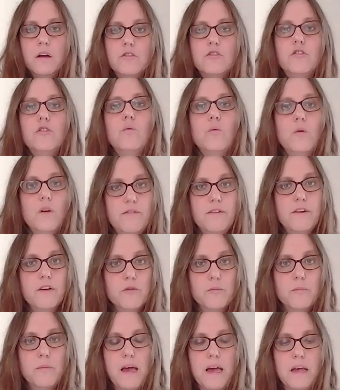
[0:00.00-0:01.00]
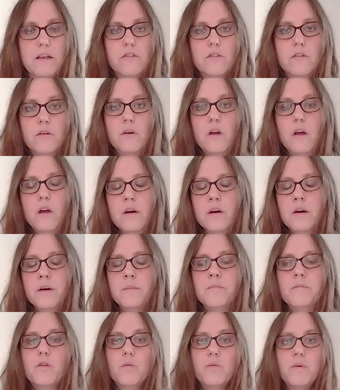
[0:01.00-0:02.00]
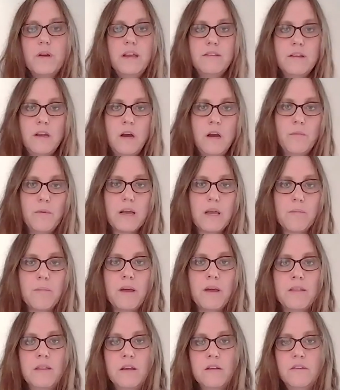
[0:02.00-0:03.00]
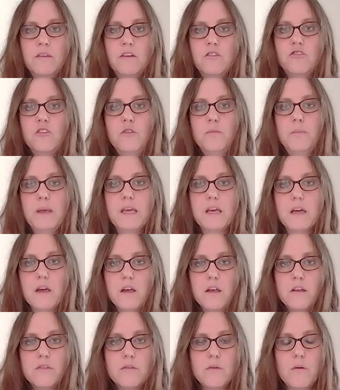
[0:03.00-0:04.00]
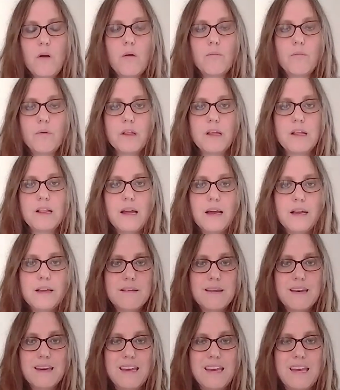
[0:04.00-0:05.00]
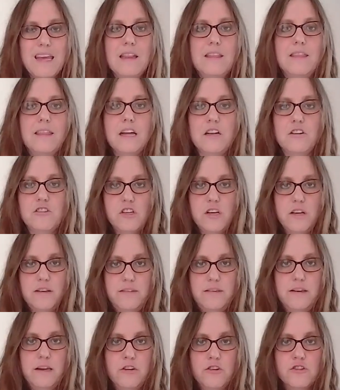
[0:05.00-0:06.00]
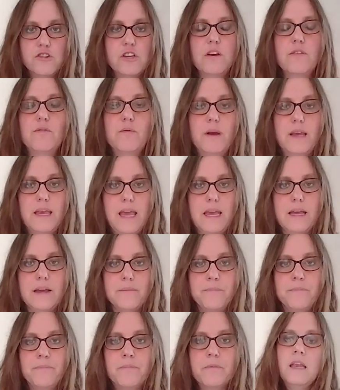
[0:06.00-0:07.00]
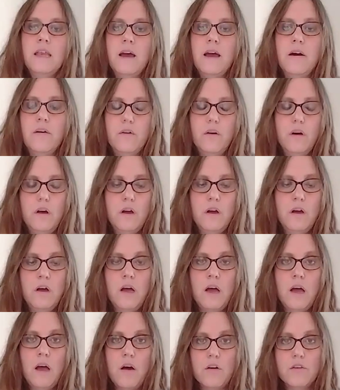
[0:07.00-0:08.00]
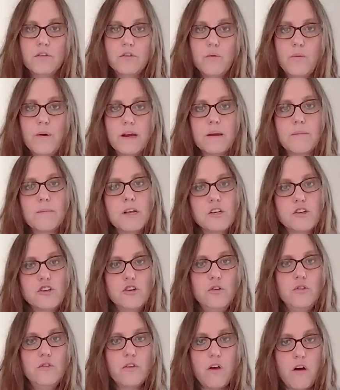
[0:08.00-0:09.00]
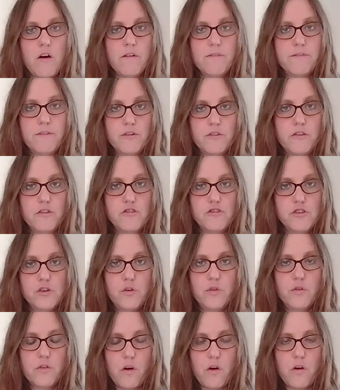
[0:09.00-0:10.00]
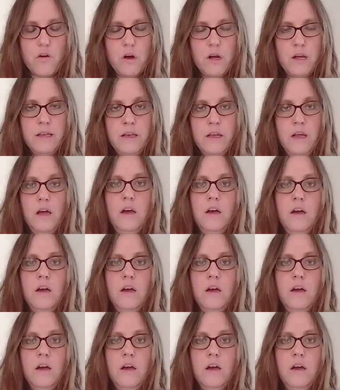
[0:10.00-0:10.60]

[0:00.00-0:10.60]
Do what feels best. The reason I recommend this is just because I really like to hit that chest energy if we can. Now, I also recommend shoes off versus shoes on,